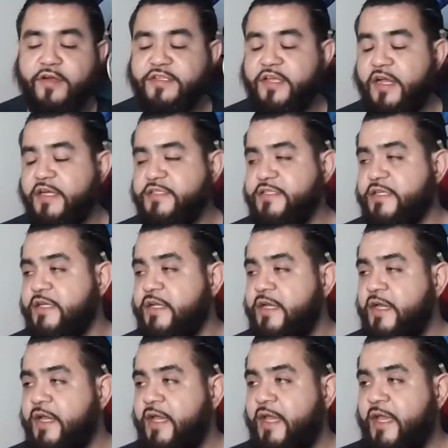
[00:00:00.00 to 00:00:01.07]
toxic.
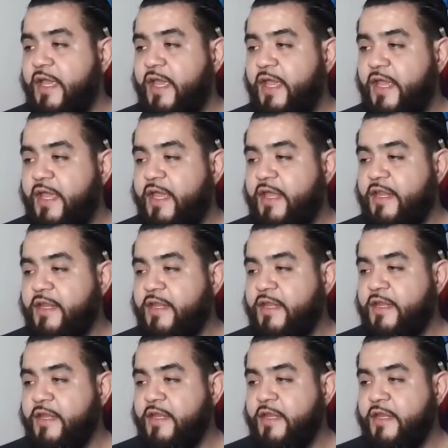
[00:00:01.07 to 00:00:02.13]
And
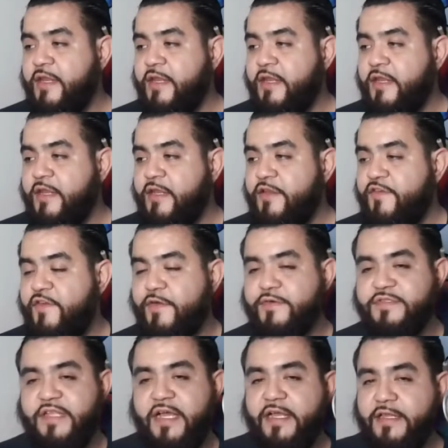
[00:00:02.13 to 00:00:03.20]
she
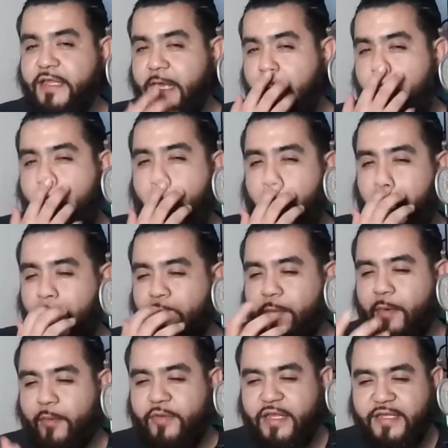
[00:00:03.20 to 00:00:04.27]
was like that. I can't
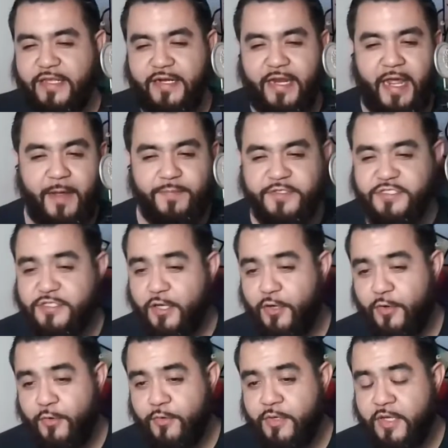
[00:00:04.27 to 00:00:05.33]
remember. They did an
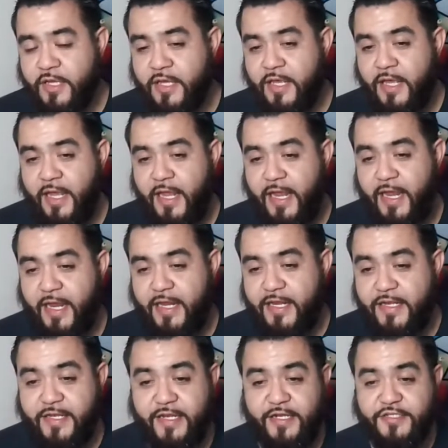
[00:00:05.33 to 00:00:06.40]
episode and
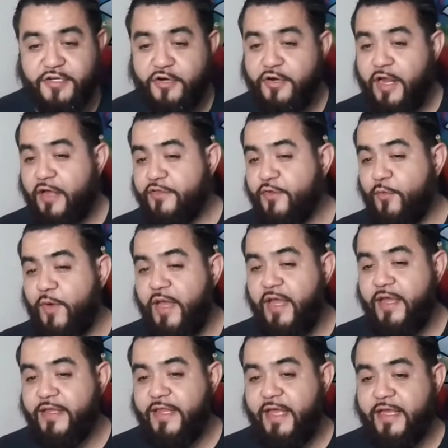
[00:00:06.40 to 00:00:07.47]
it didn't turn out the
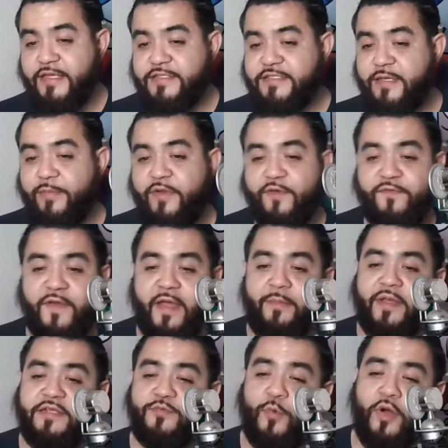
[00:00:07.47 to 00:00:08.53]
way like some of the fan
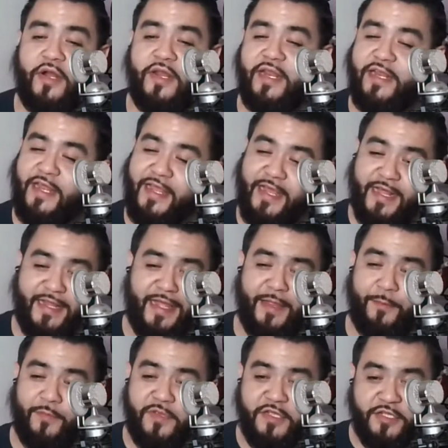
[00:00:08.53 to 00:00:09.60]
base wanted. And they got like
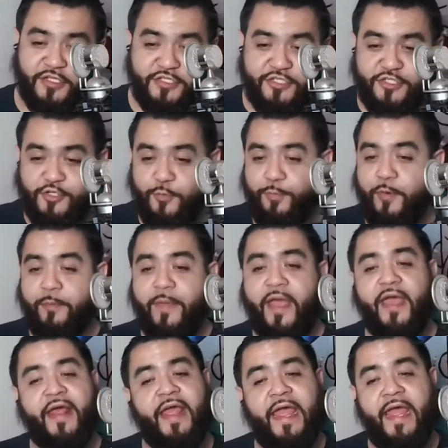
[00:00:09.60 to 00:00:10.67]
super
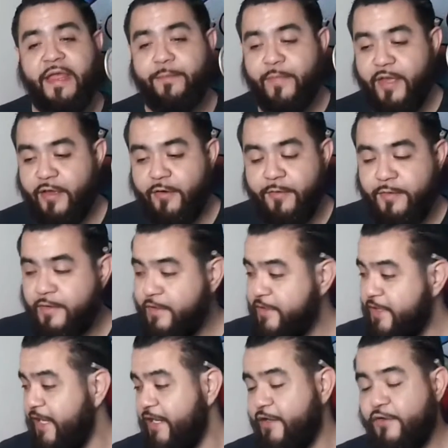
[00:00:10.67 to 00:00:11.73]
mad hate mail,
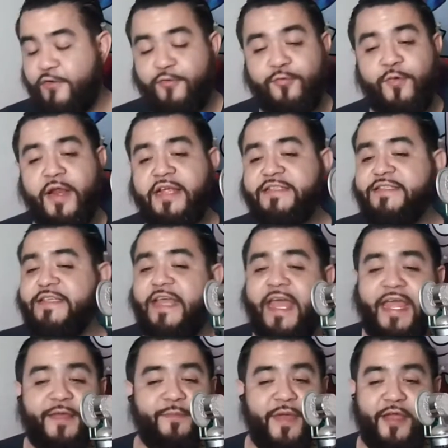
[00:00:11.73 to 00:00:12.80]
like crazy
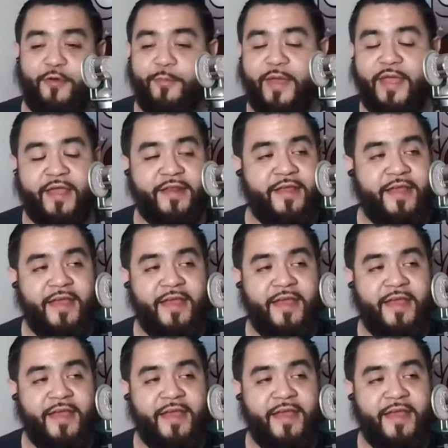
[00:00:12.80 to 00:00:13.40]
hate mail, man.